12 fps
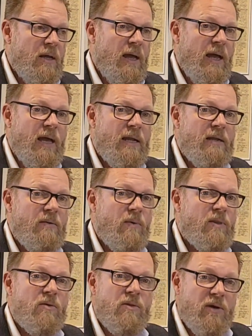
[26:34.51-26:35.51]
and
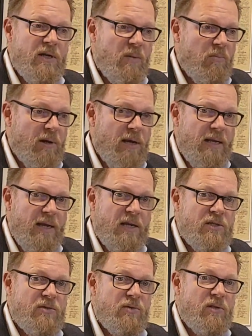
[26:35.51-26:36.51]
whether they're going to bring in
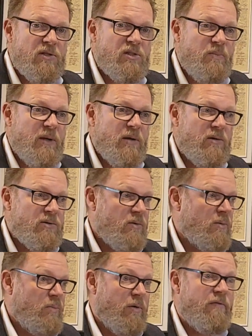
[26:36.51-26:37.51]
external speakers
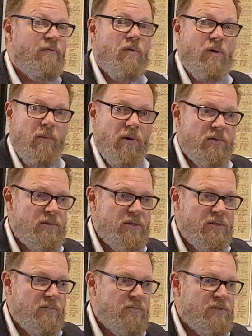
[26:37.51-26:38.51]
or performers,
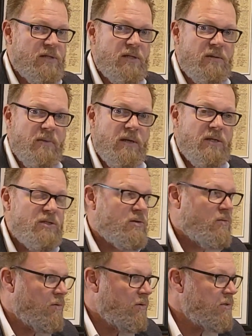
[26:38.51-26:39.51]
as we've seen in many
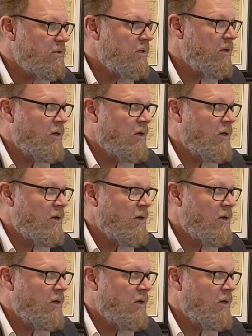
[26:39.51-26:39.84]
schools,